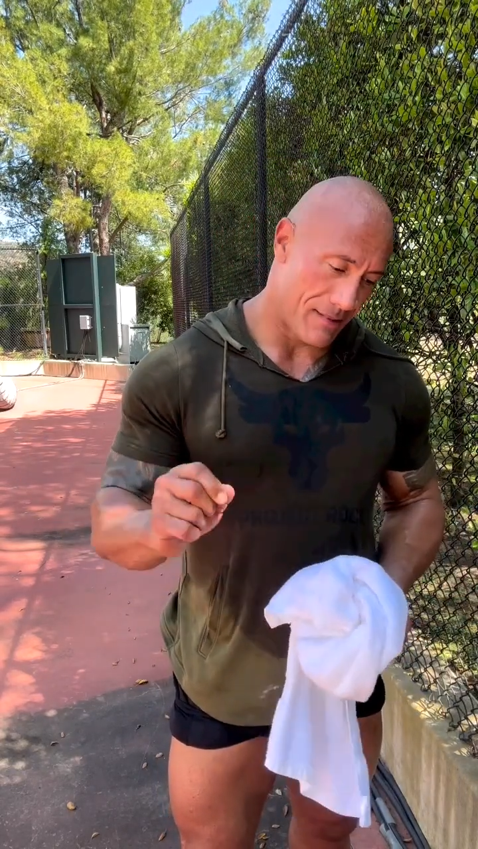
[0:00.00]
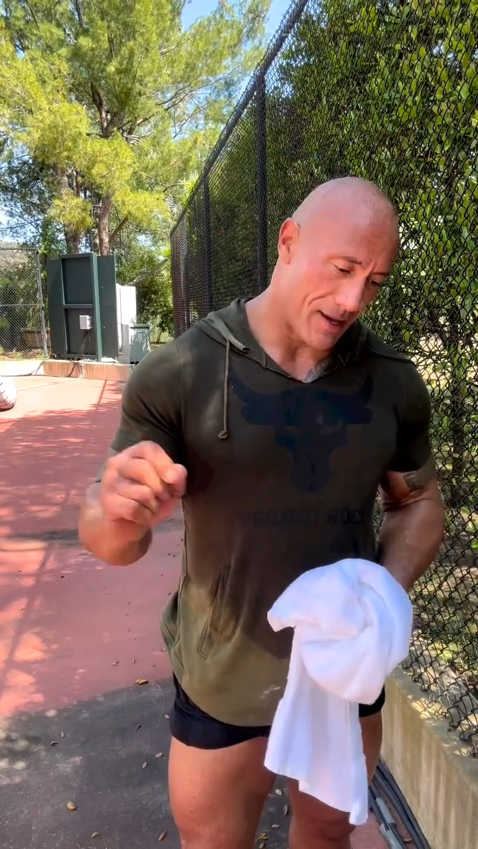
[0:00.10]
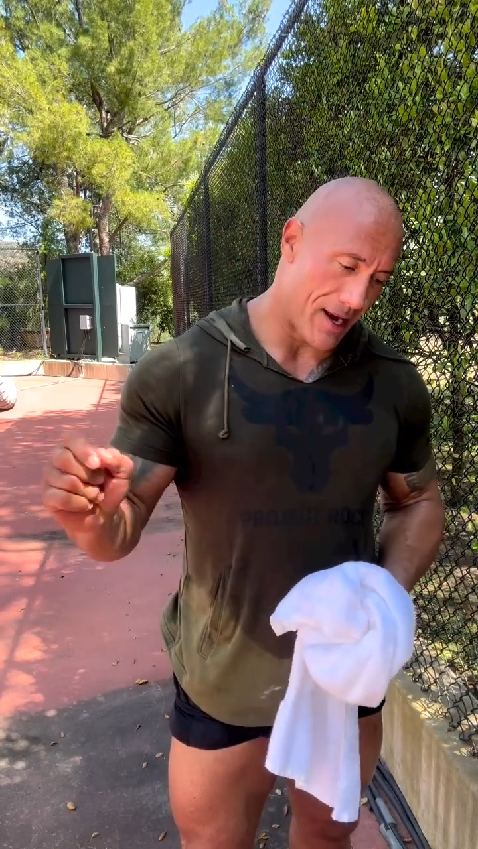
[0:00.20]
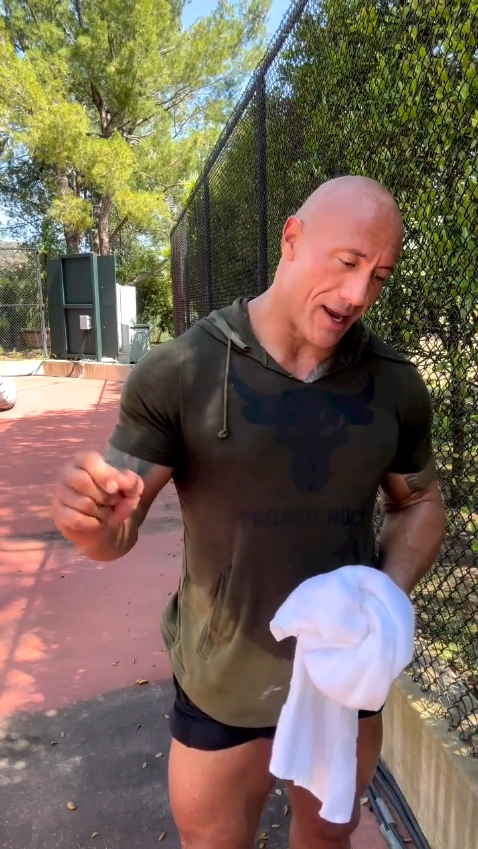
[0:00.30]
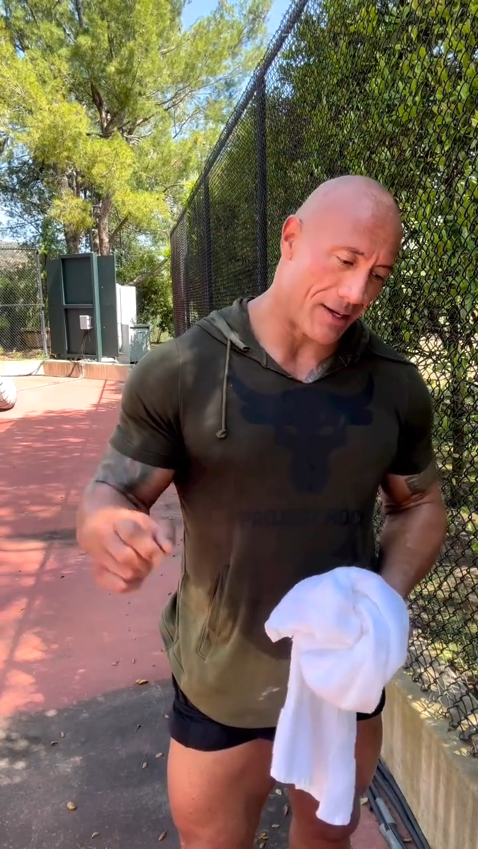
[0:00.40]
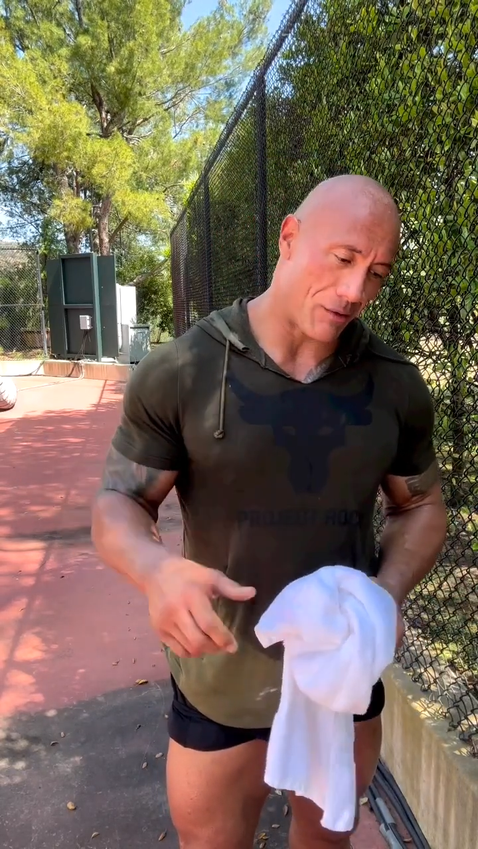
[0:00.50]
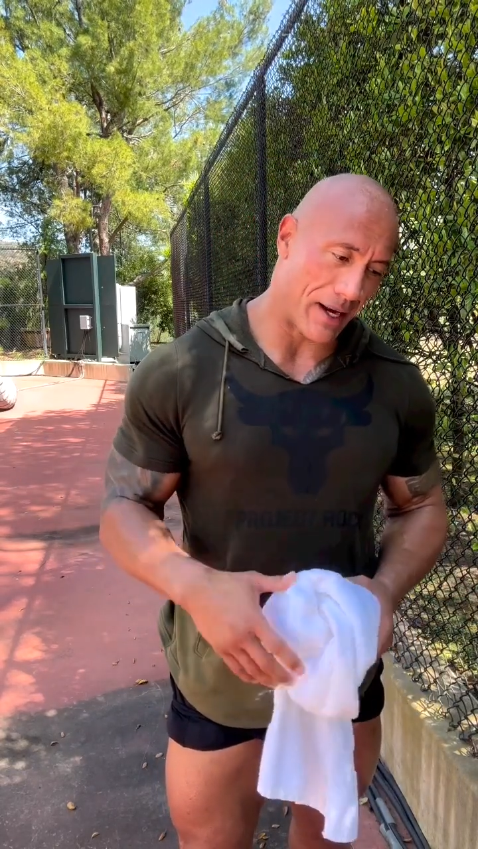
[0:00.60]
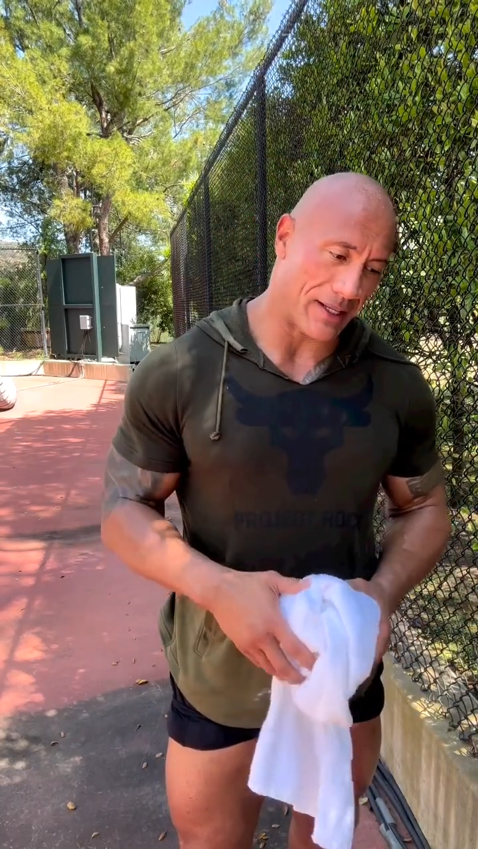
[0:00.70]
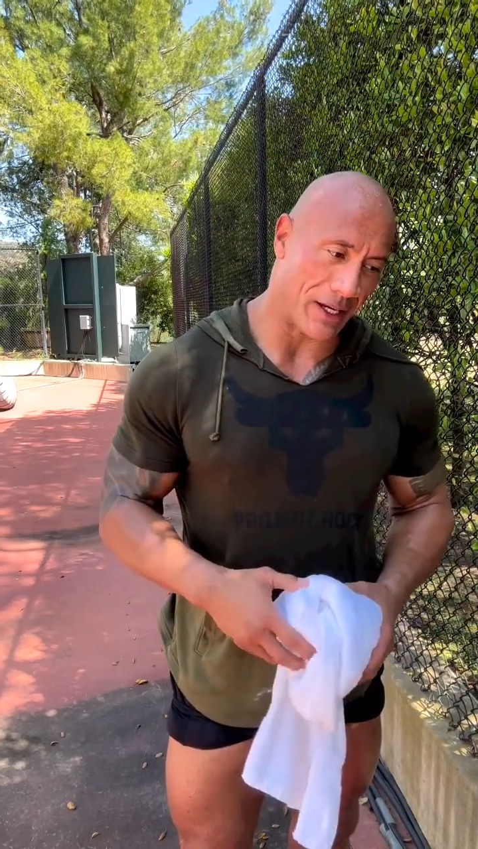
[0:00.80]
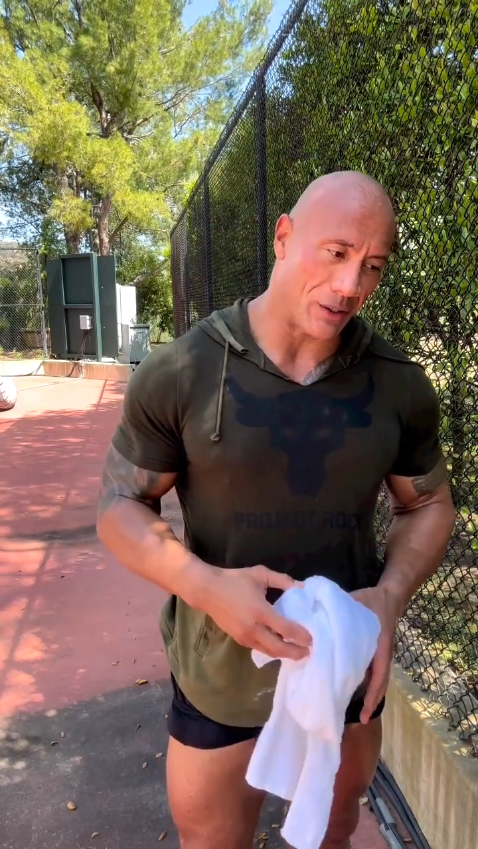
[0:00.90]
and I had to
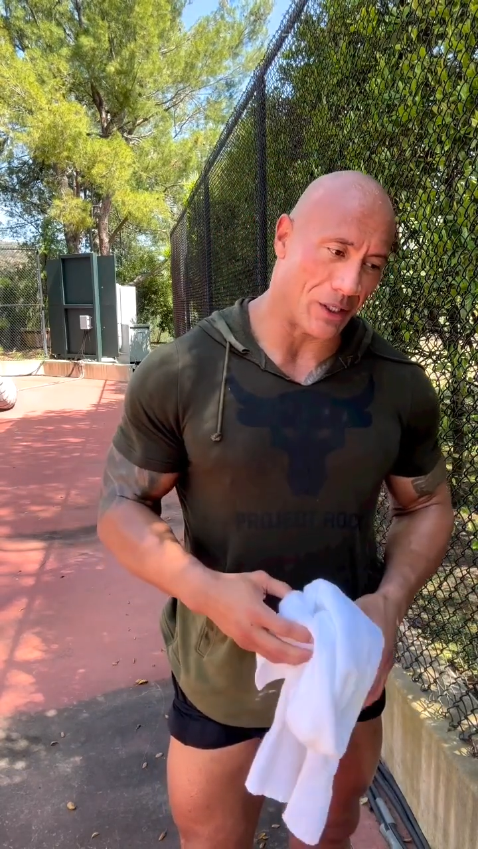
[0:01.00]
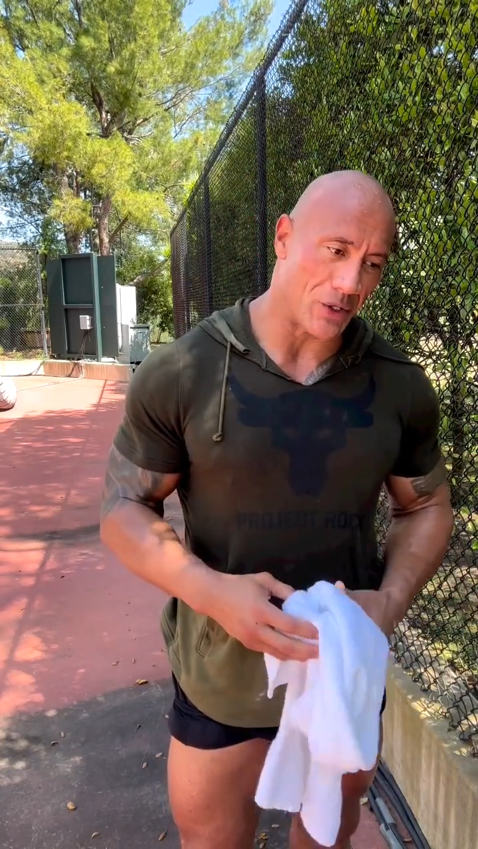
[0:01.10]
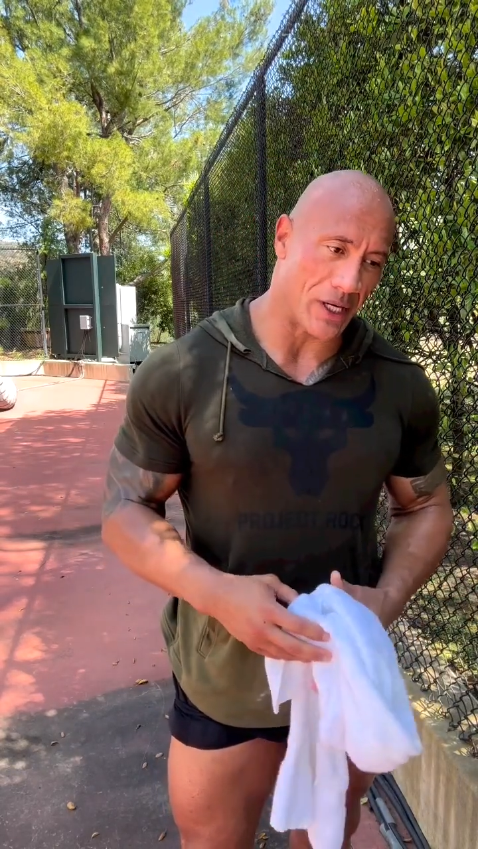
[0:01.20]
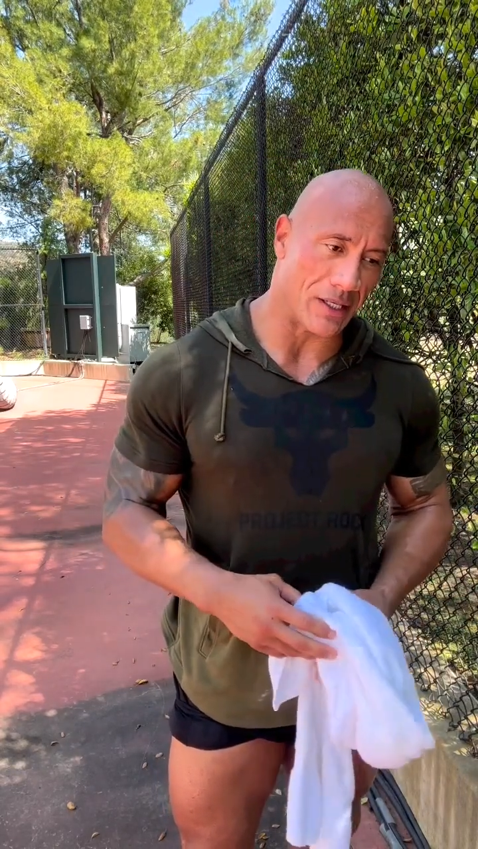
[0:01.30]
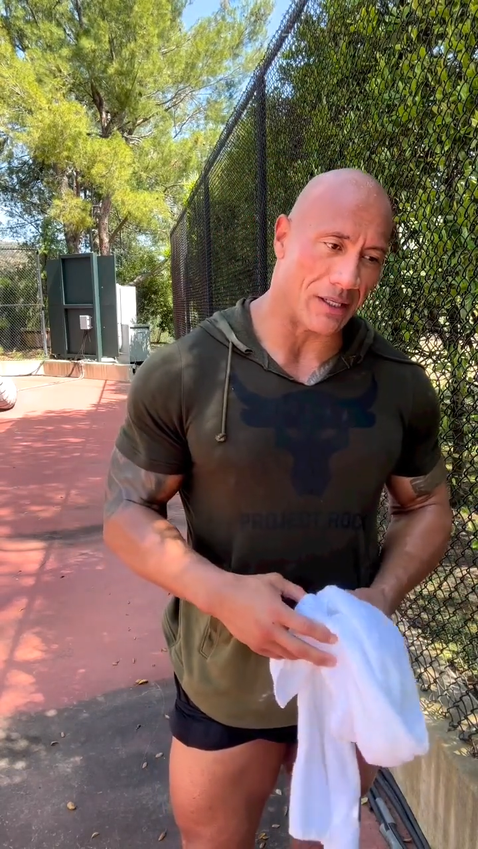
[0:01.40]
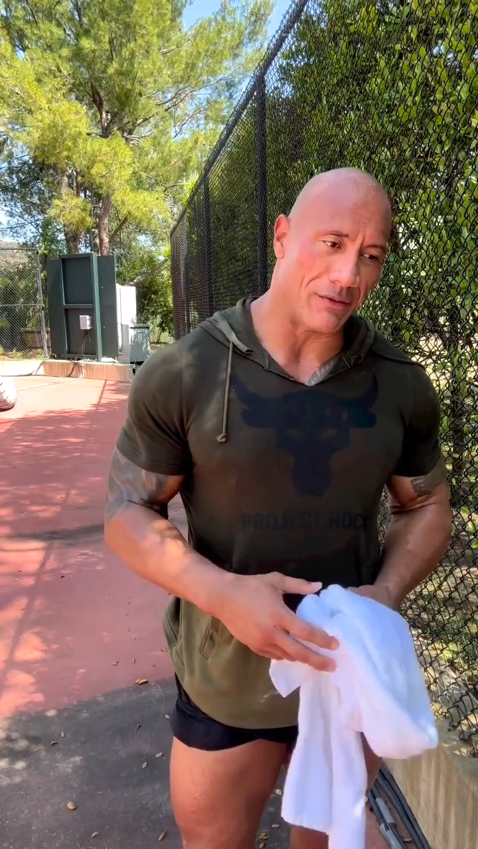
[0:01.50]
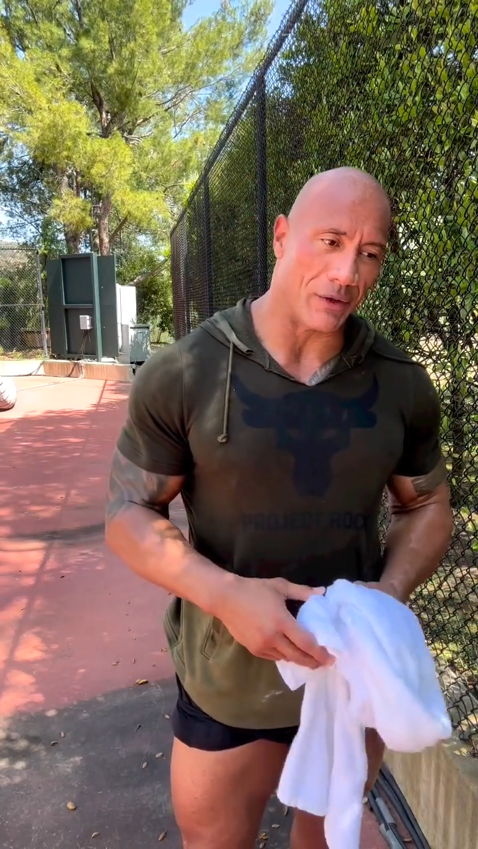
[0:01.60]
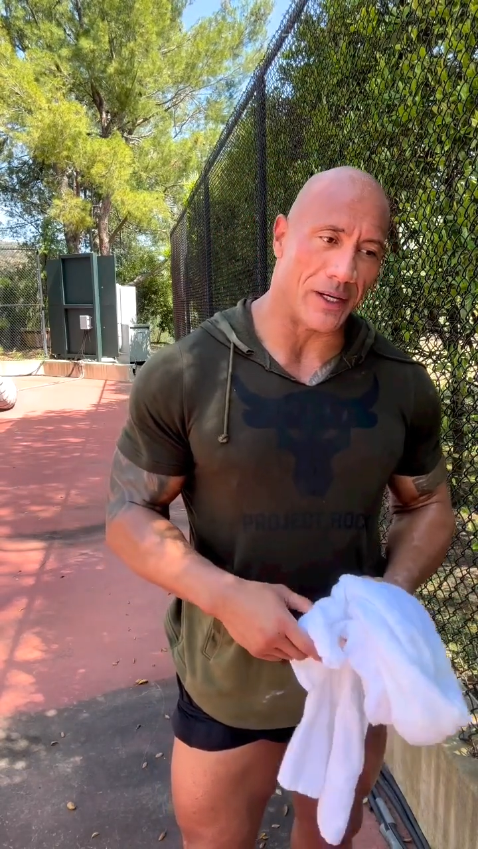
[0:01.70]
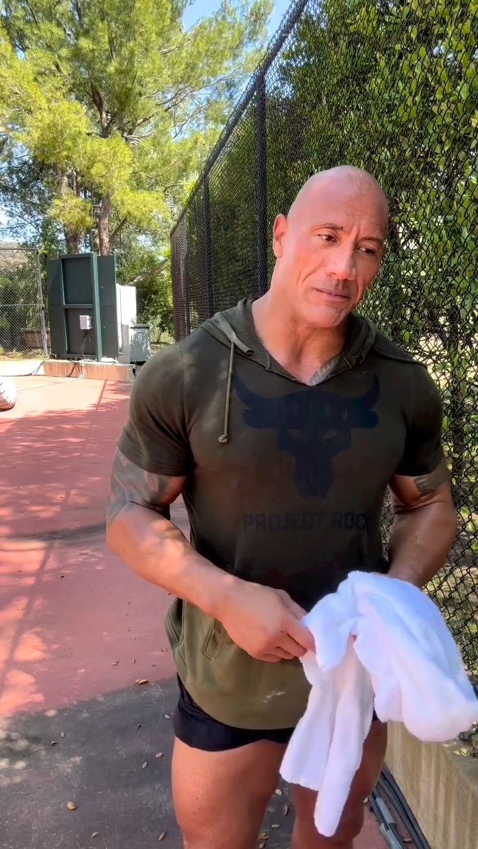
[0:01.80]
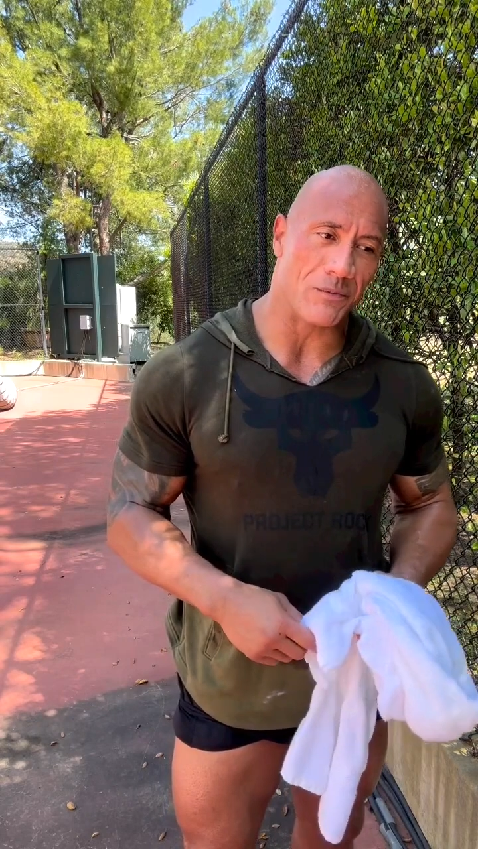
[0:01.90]
write that eulogy and
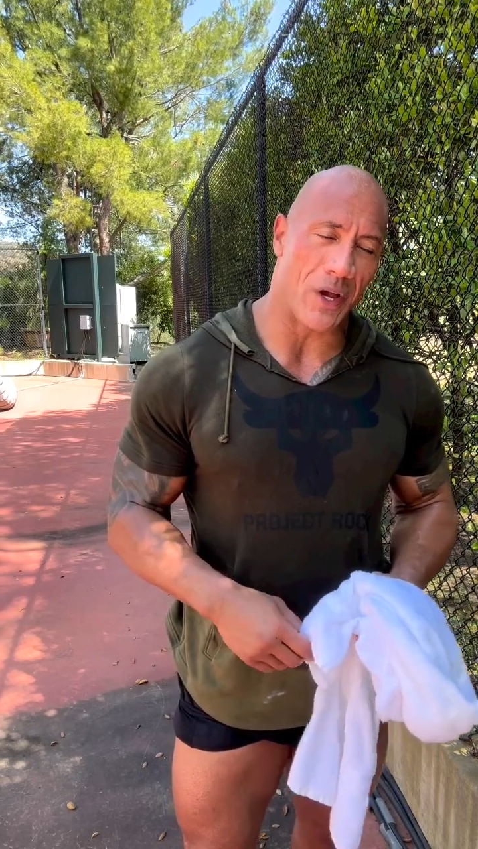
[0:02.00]
deliver it.